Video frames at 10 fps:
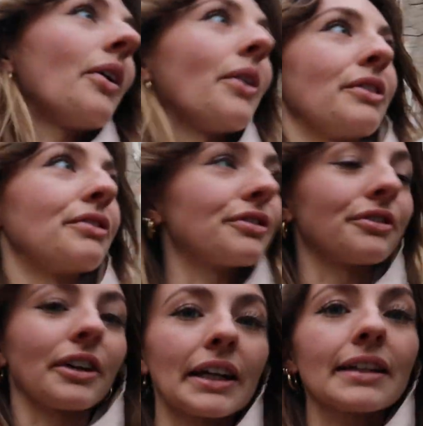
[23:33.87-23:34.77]
on a
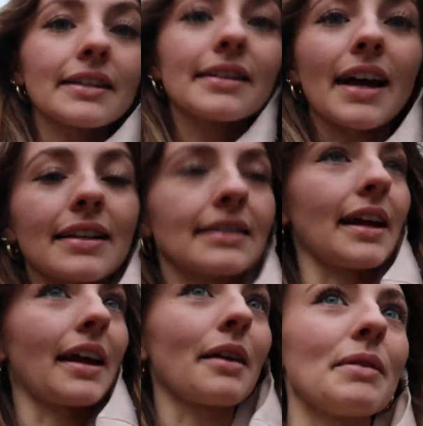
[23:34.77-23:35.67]
freaking
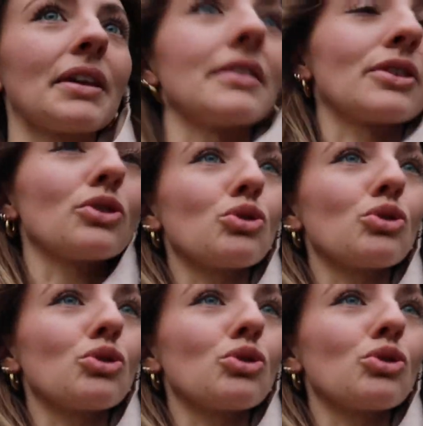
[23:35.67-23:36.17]
Saturday because it's